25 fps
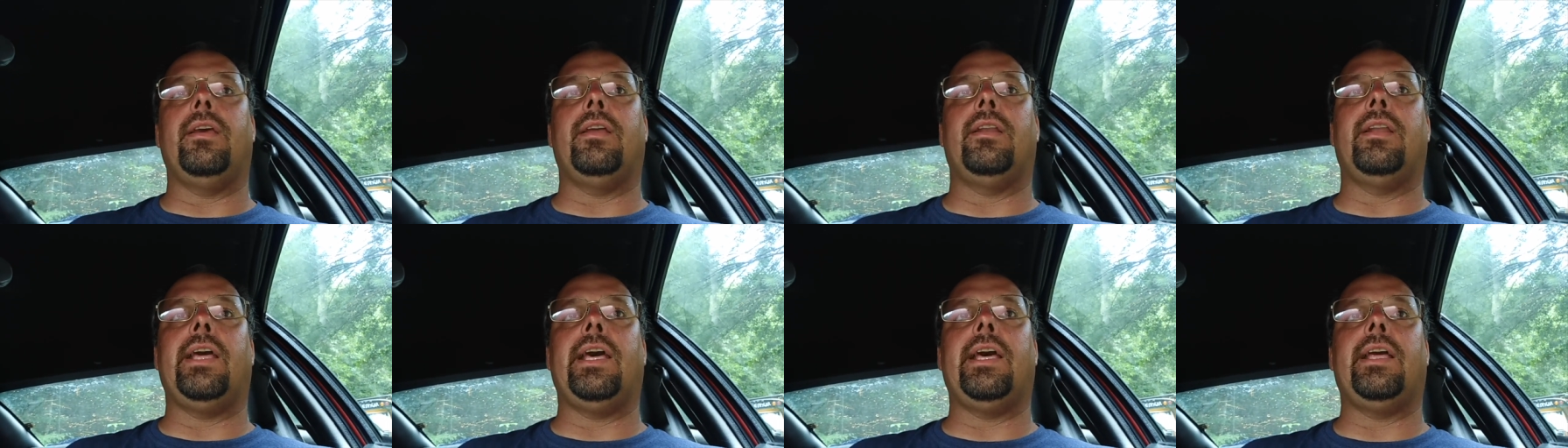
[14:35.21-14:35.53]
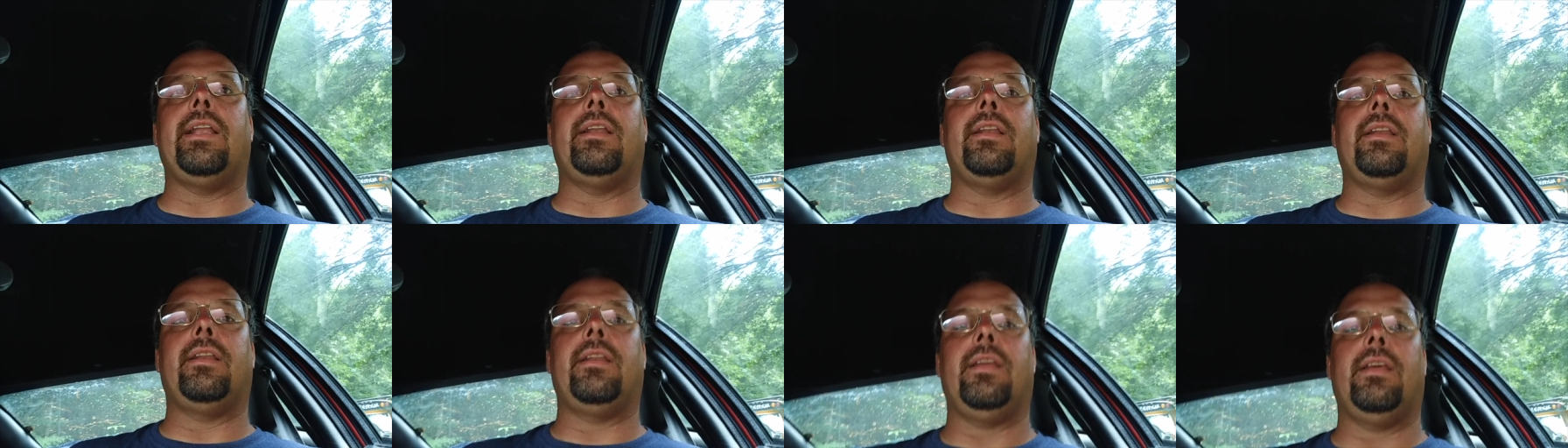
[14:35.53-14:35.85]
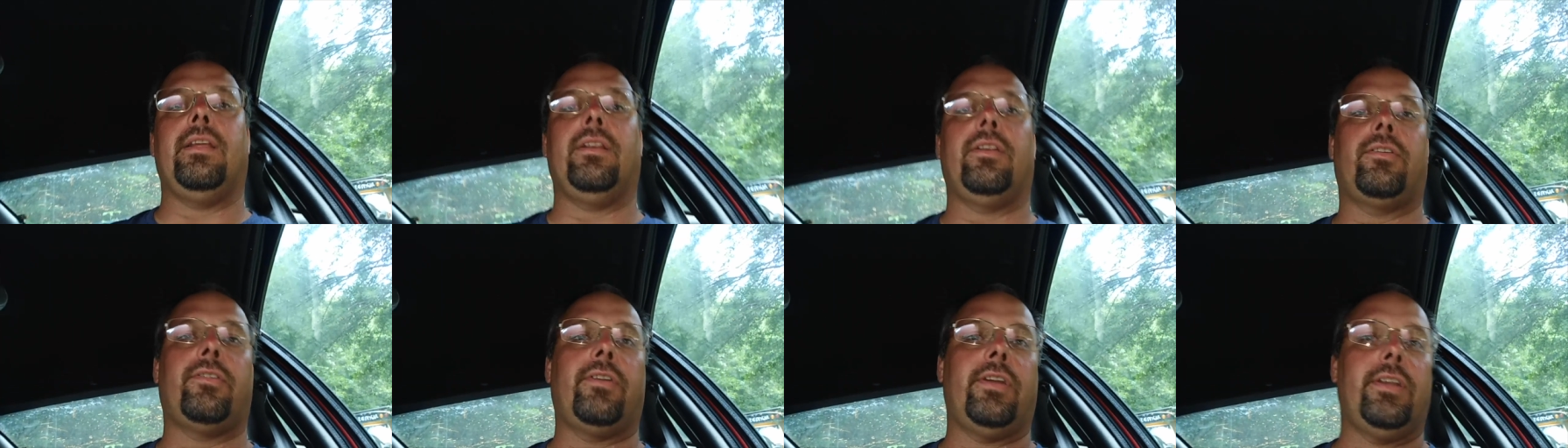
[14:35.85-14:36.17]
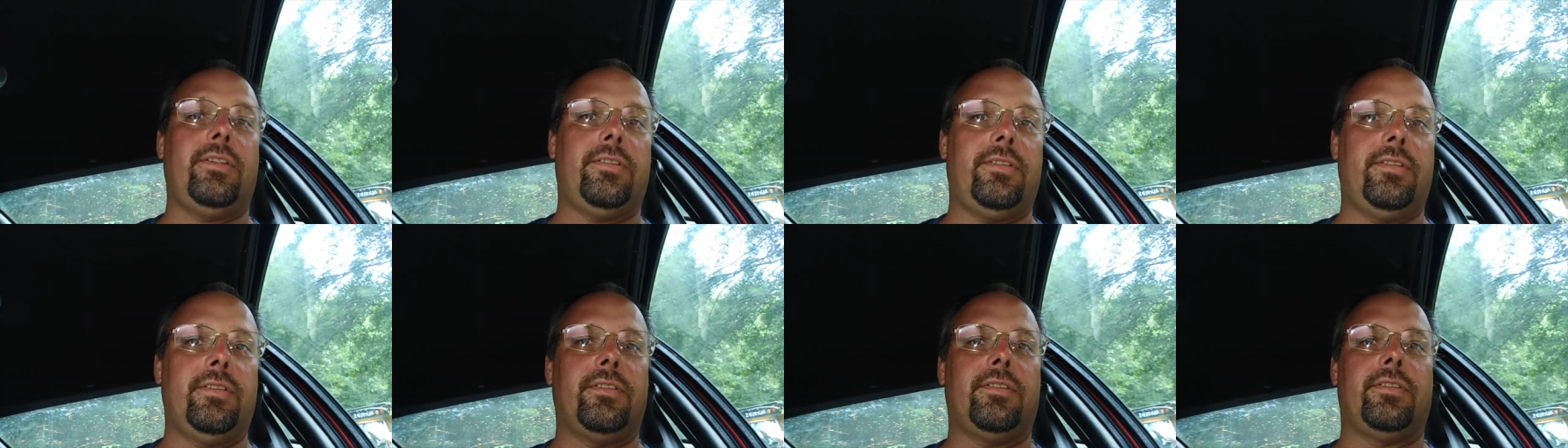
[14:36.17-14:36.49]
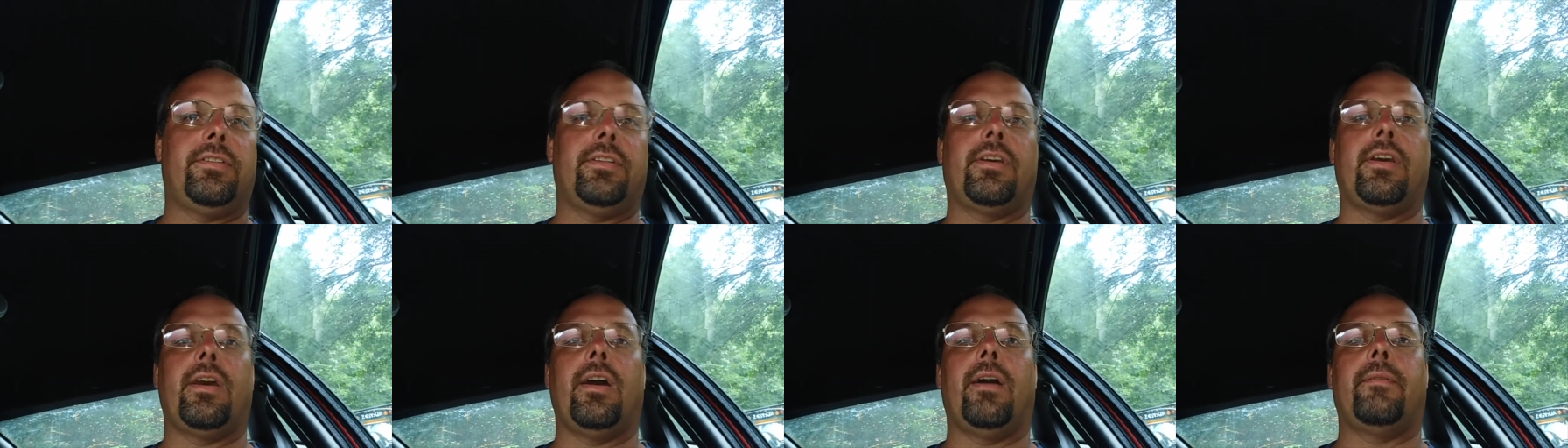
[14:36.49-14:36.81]
and that increases
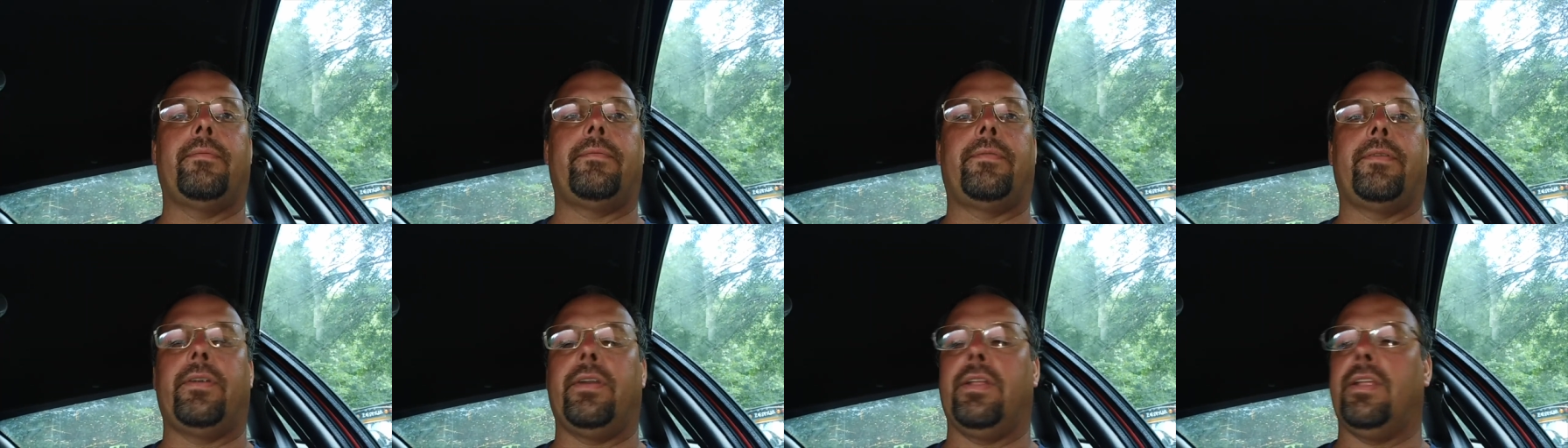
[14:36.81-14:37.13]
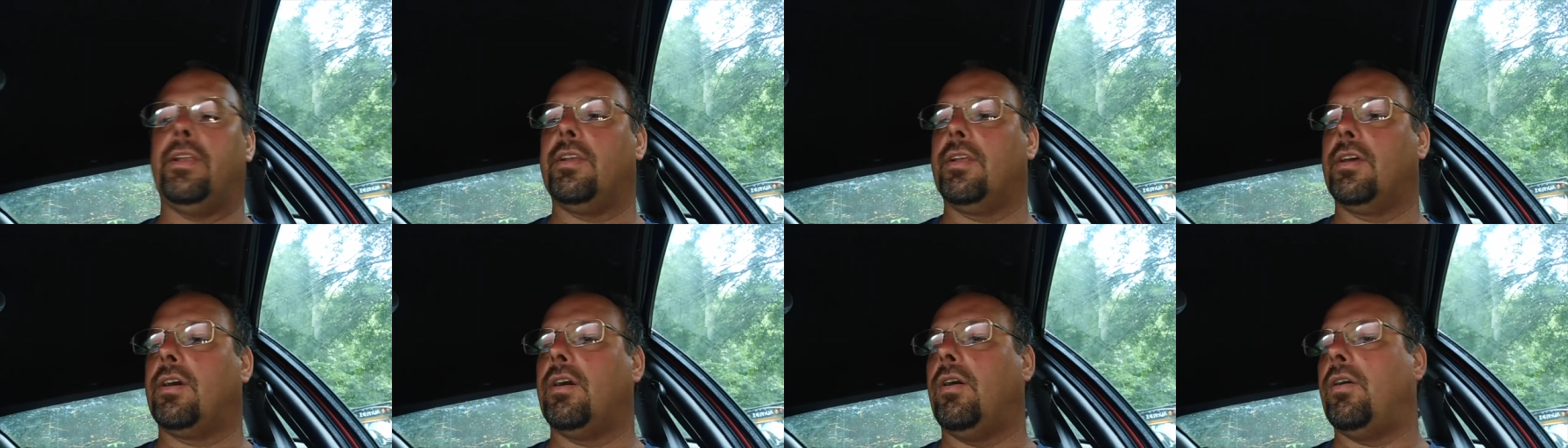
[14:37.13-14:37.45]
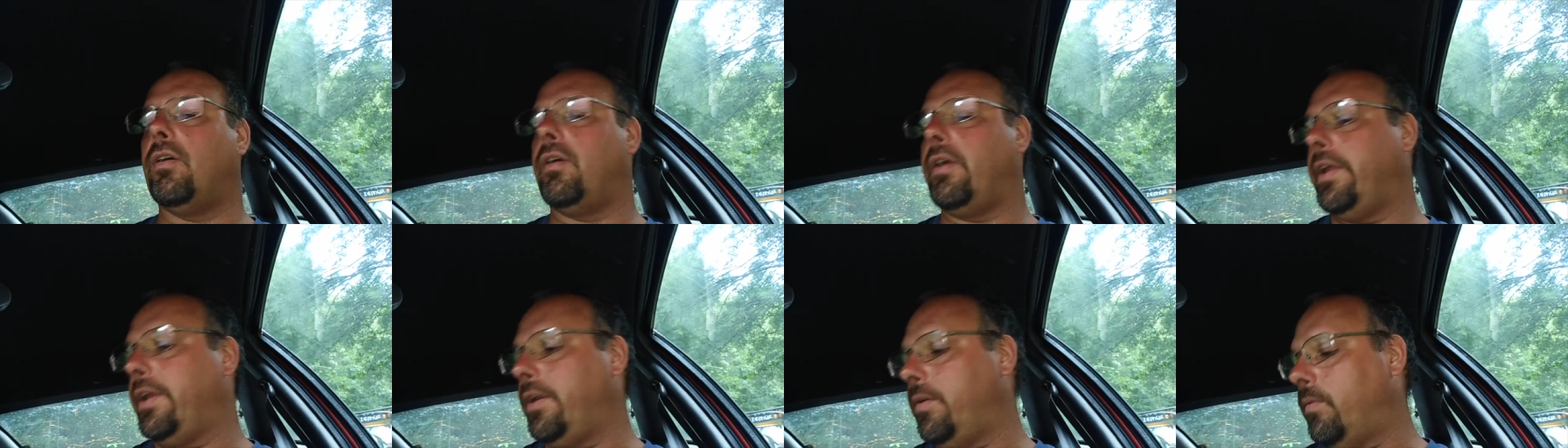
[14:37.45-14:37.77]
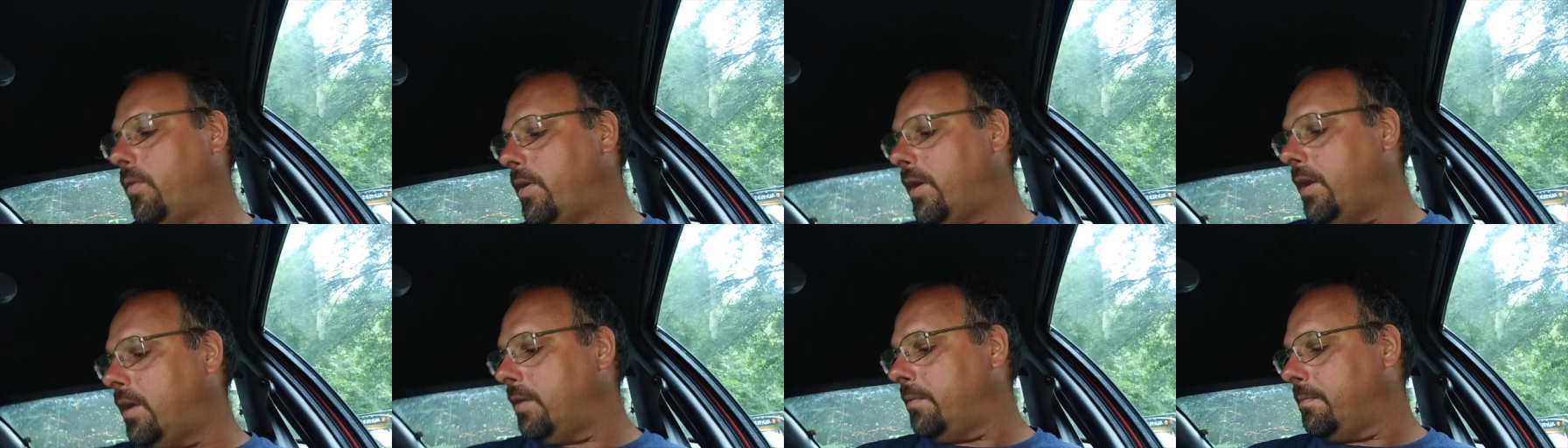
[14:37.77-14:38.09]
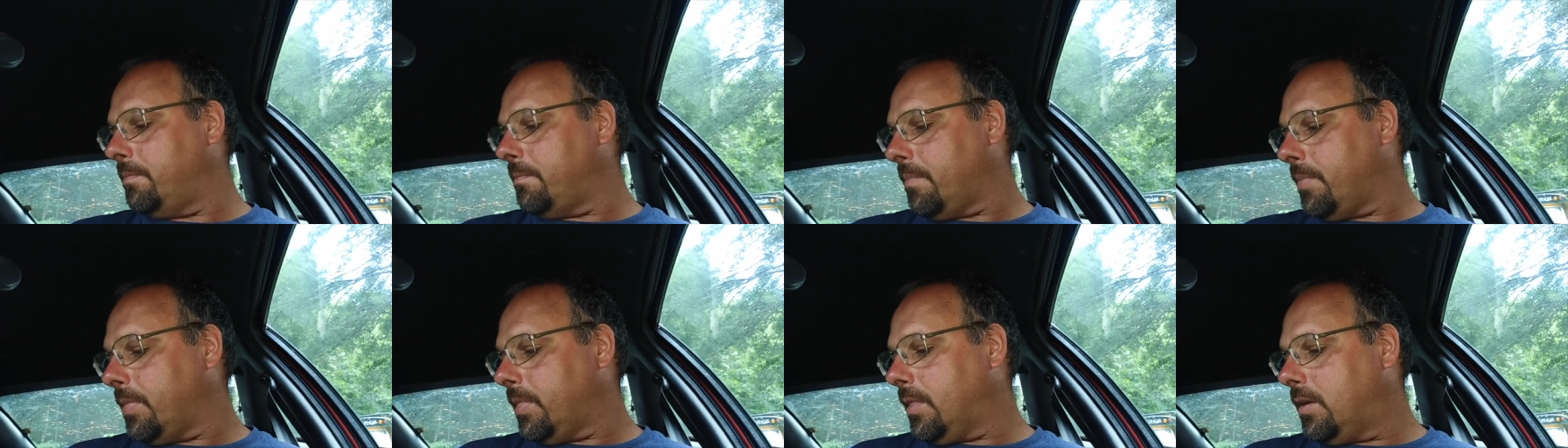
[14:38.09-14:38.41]
the comfort in the car anyway.
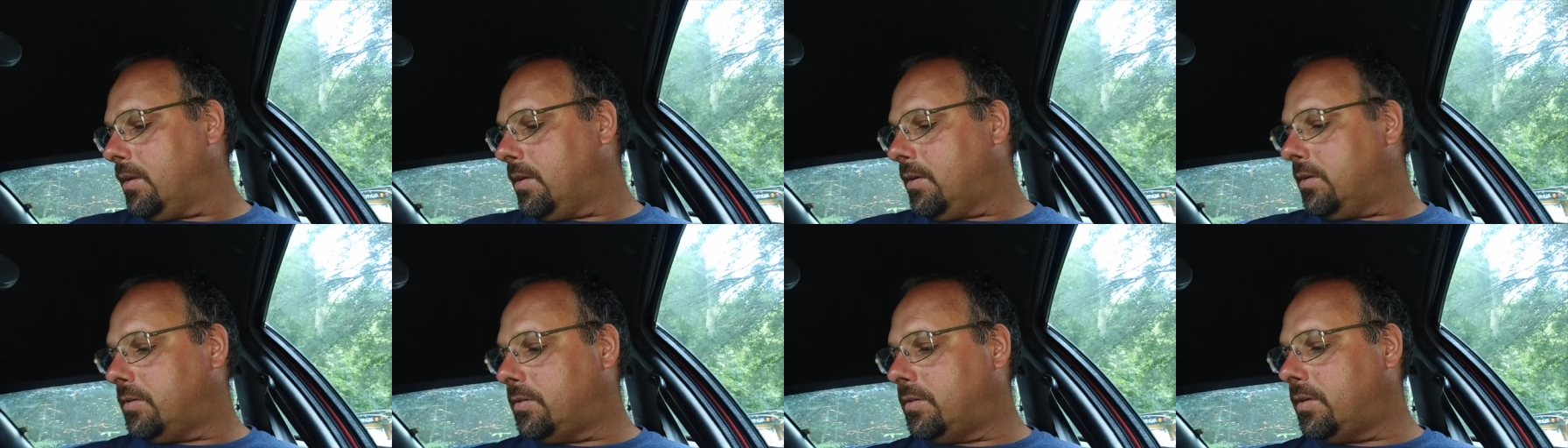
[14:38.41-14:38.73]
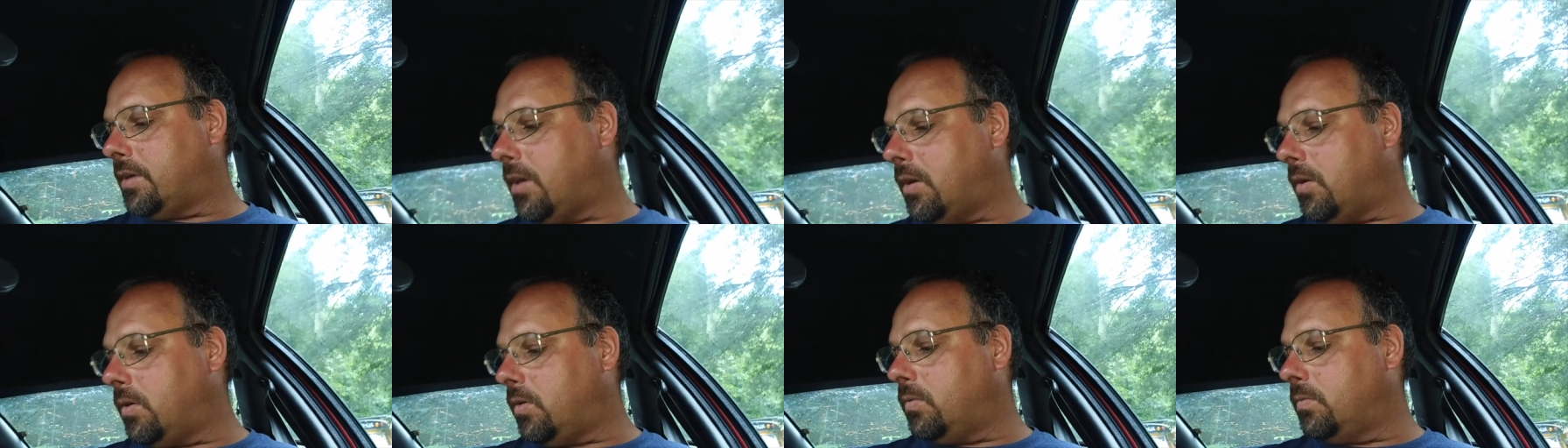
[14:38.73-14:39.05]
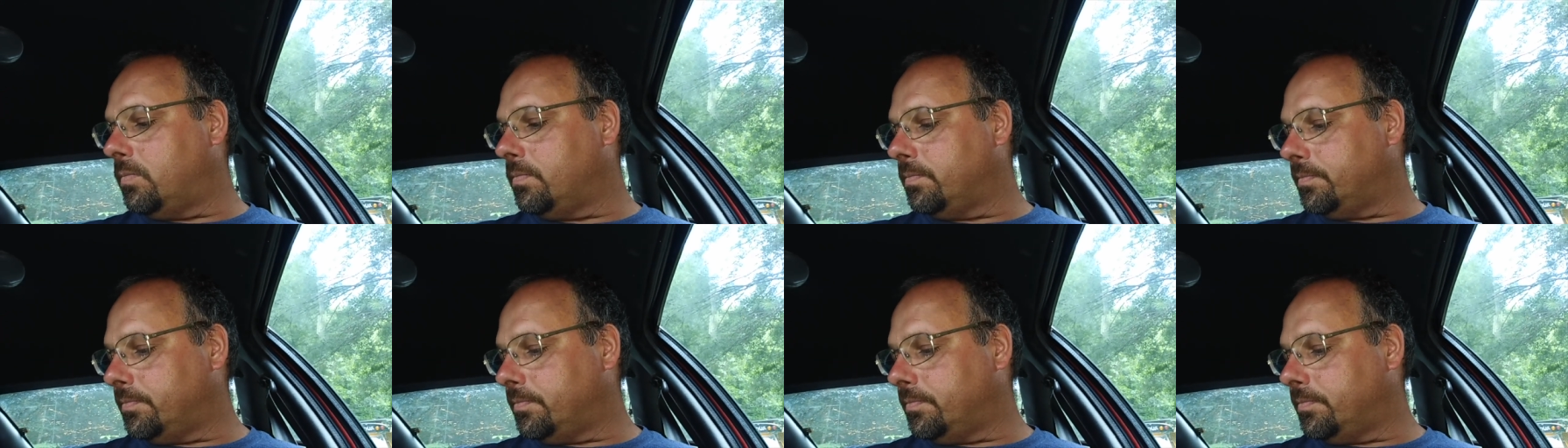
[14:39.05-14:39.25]
So,